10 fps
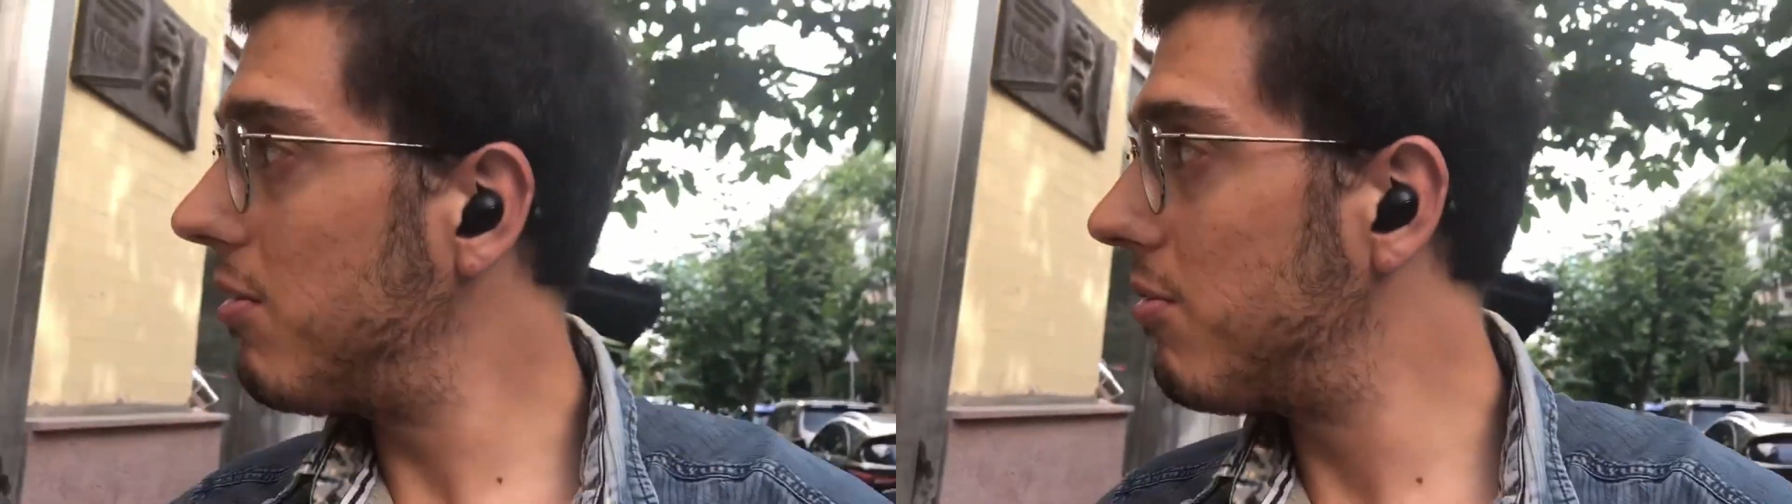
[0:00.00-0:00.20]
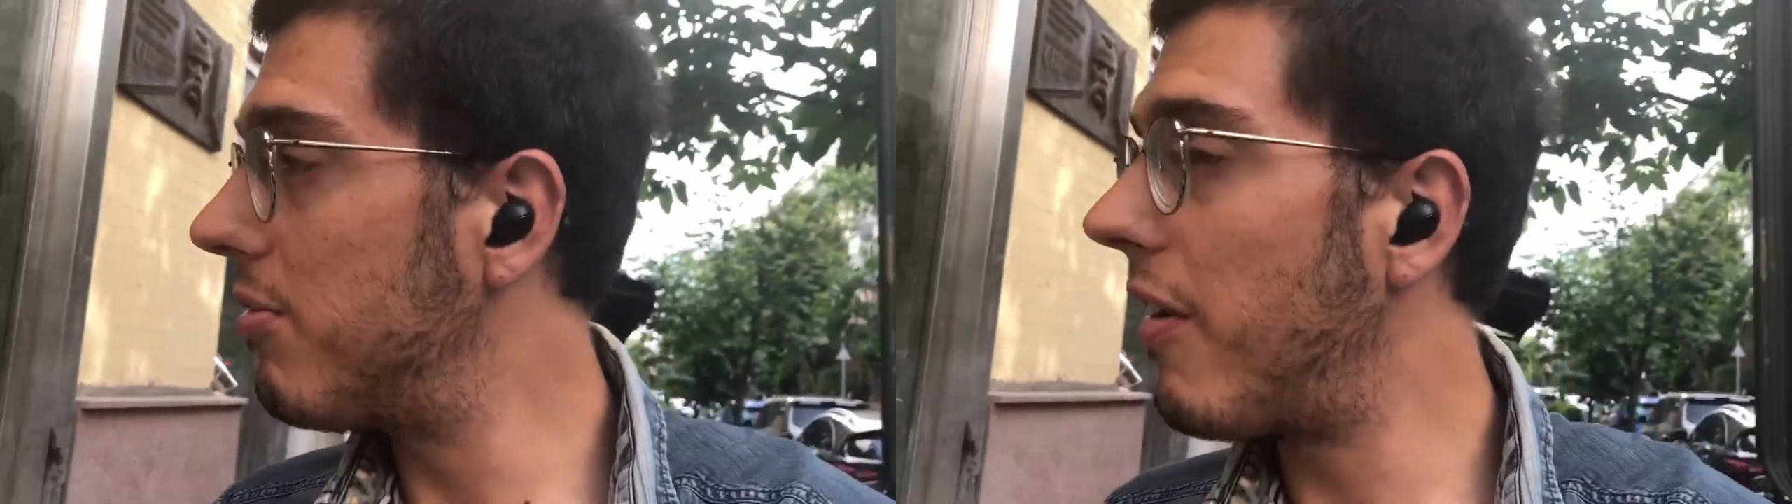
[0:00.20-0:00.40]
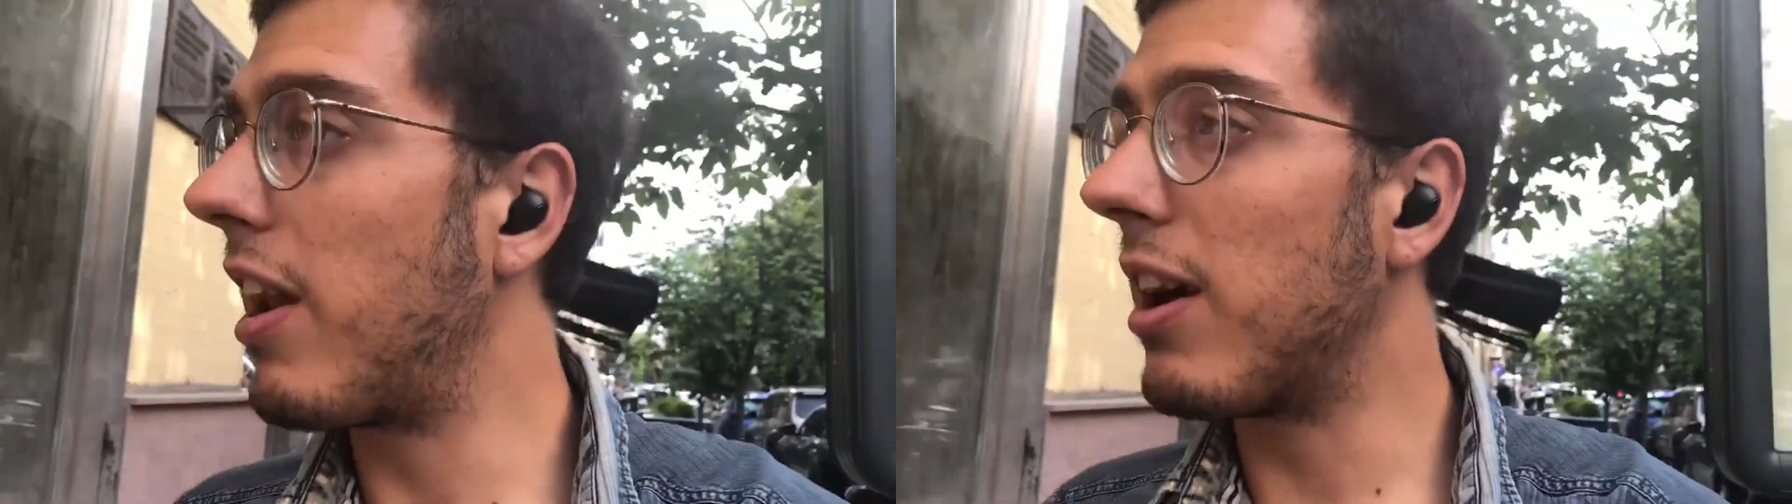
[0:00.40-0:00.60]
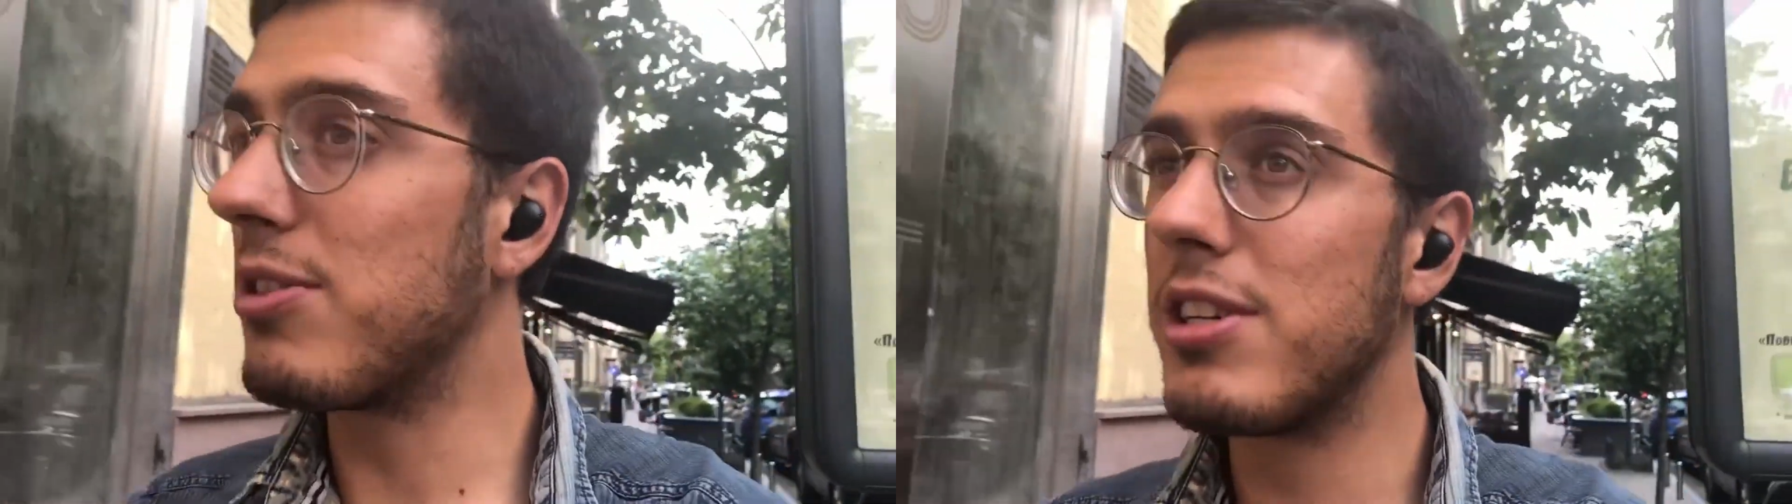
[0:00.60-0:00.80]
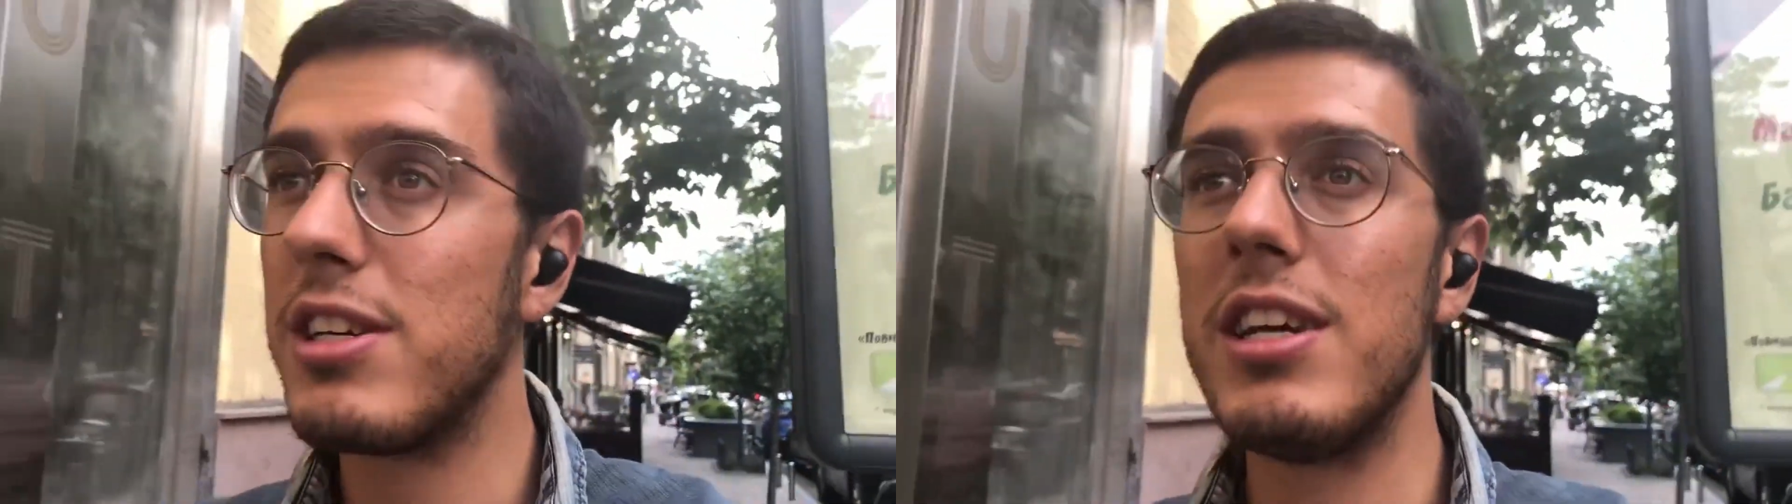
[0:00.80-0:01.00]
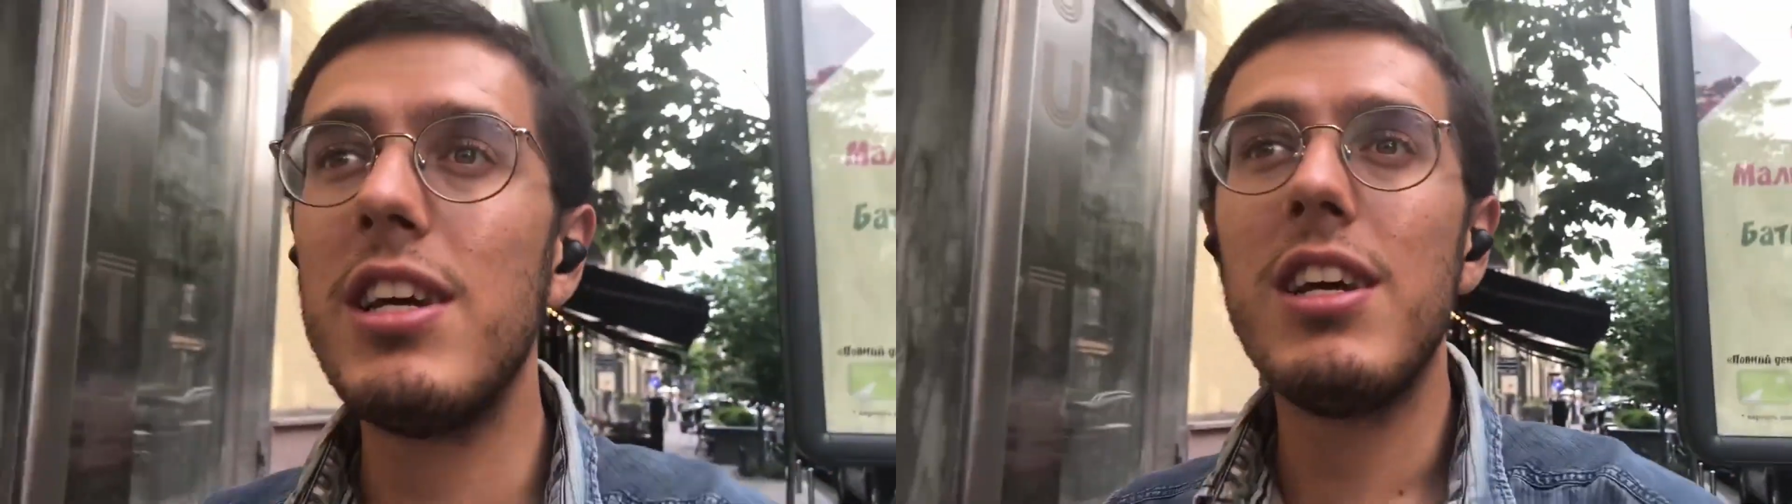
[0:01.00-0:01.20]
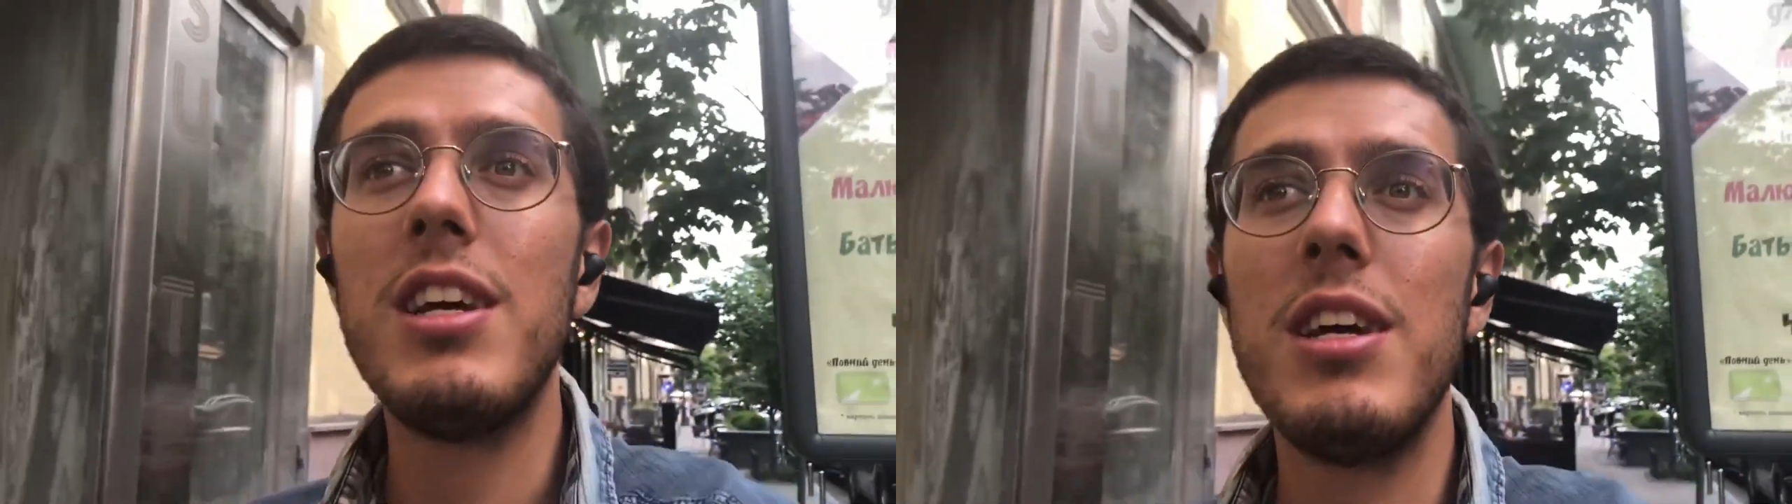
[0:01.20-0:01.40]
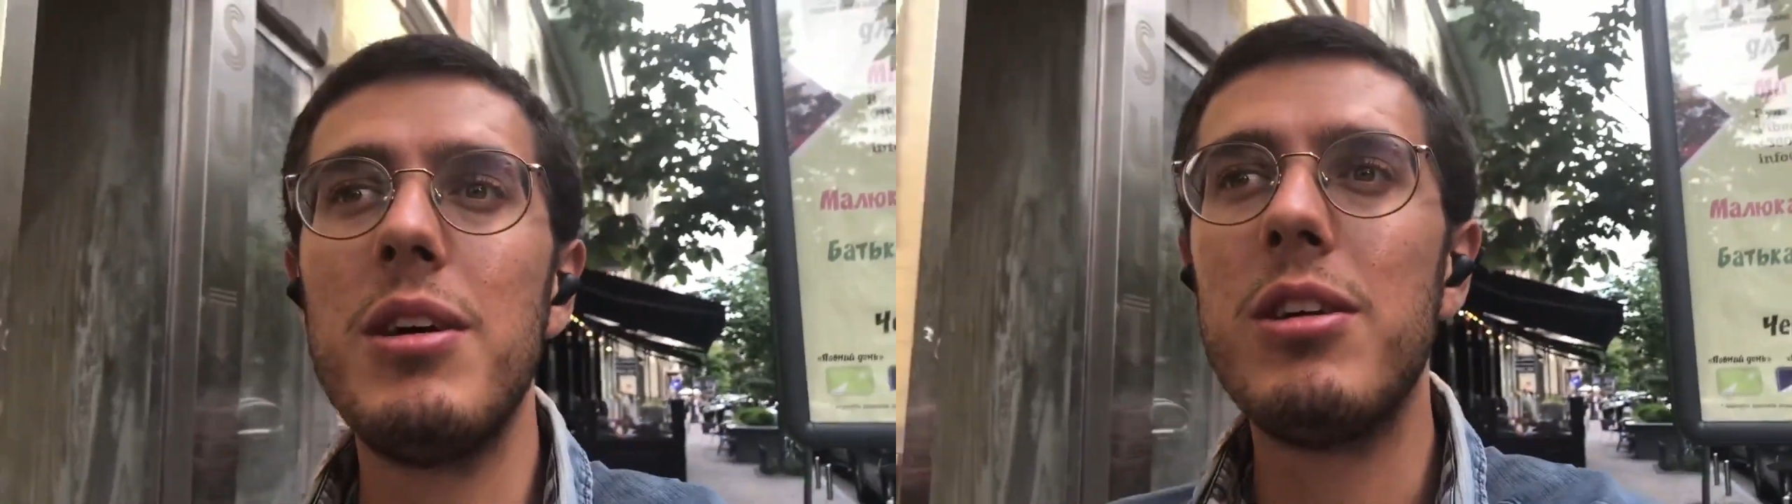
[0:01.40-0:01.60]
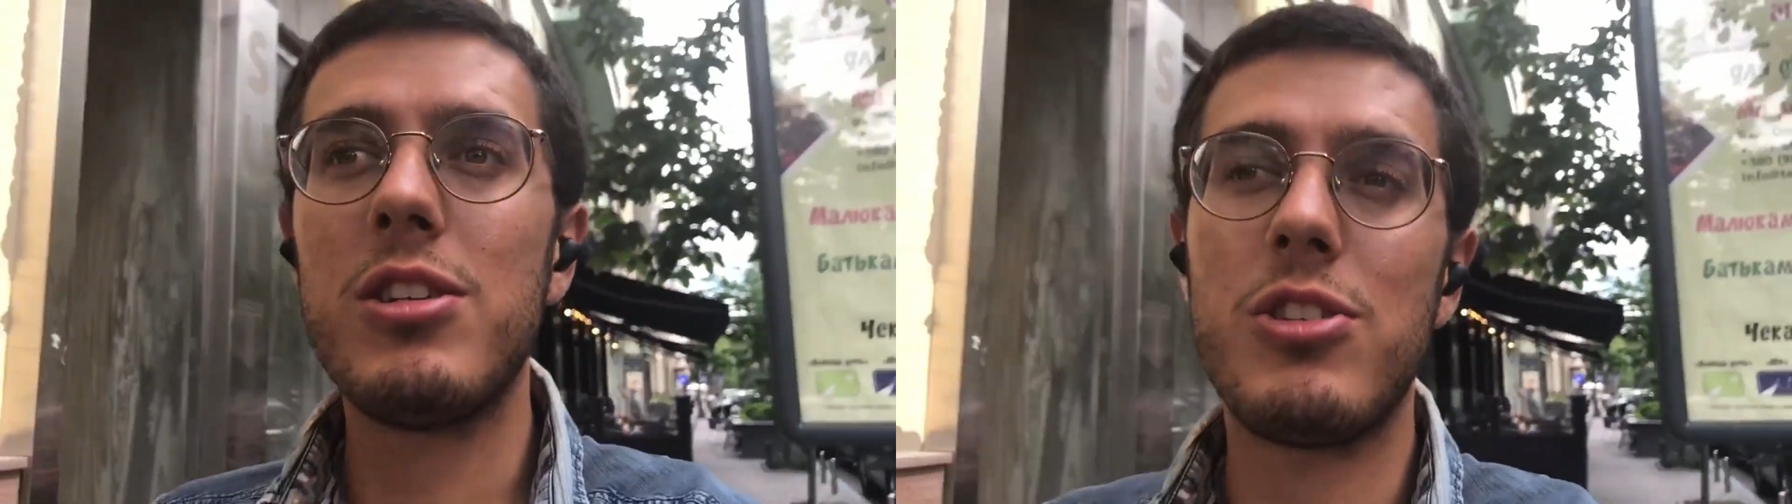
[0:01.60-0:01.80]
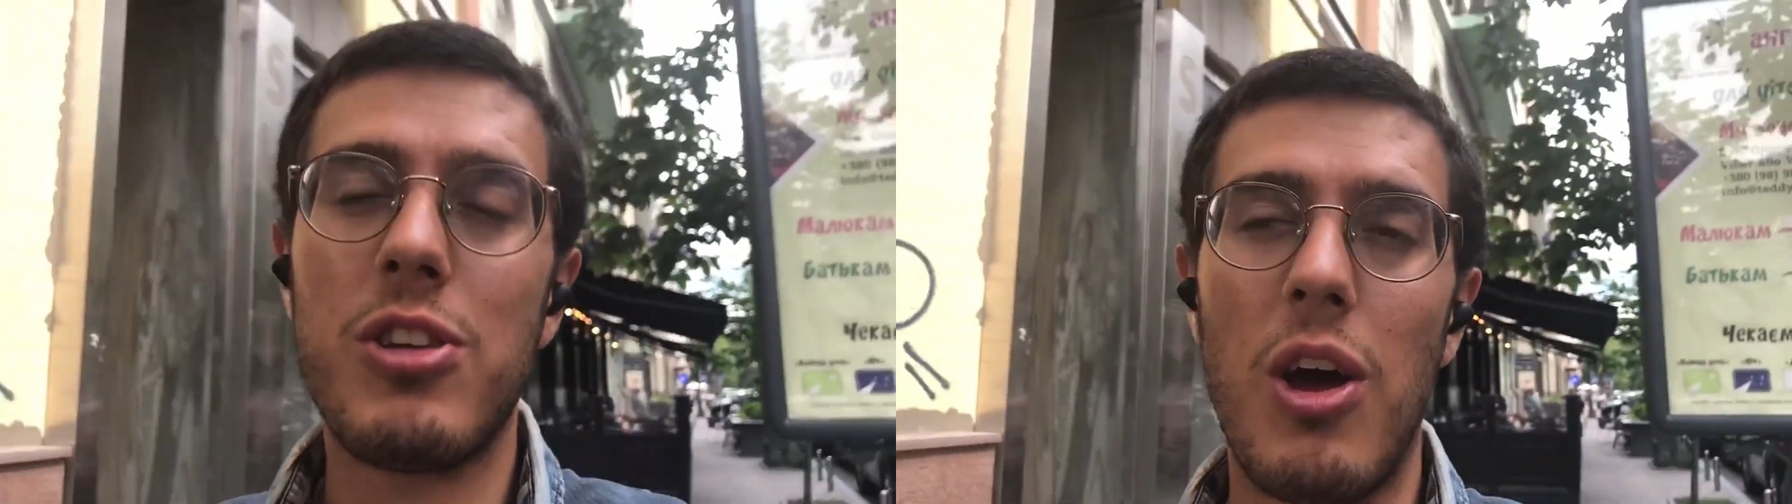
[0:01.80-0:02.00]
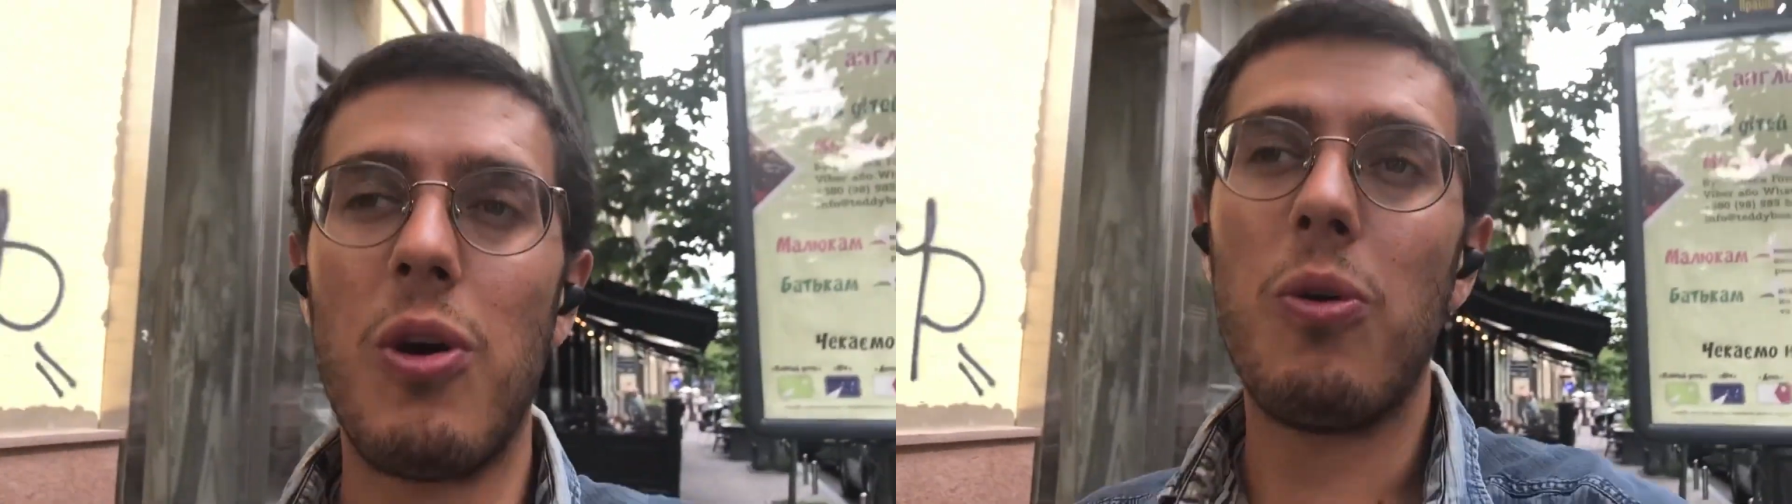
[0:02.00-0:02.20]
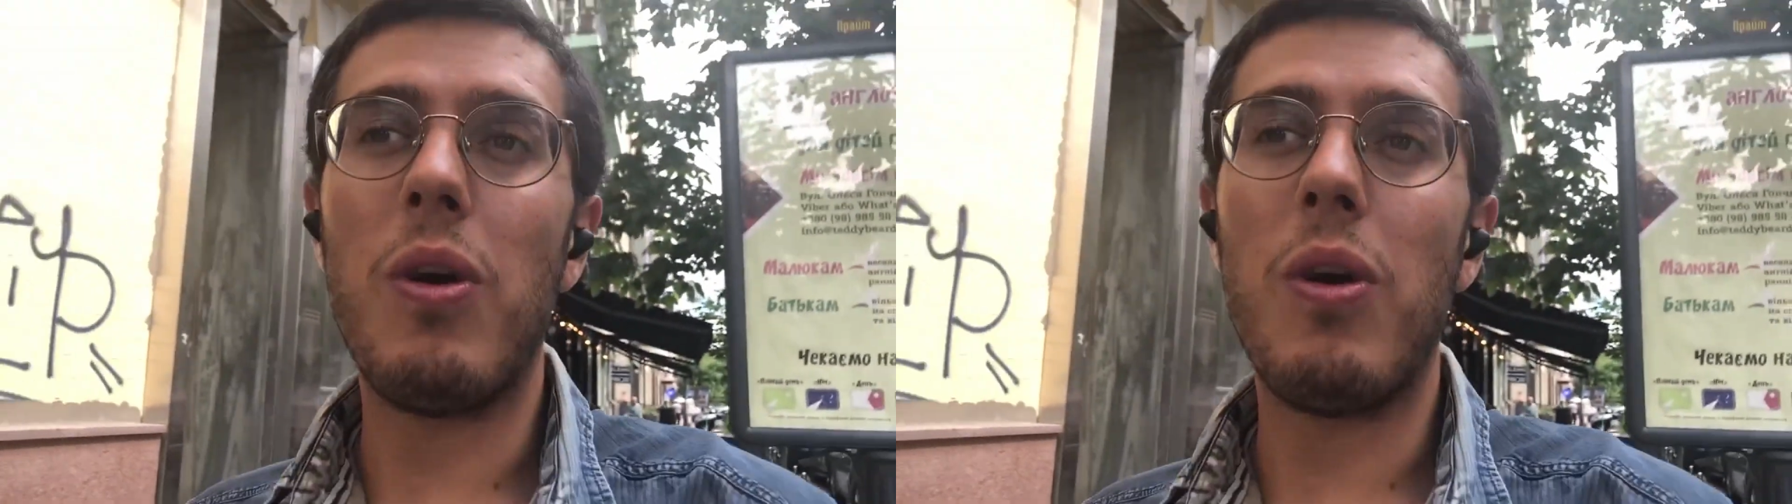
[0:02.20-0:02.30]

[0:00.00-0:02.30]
Very loud. So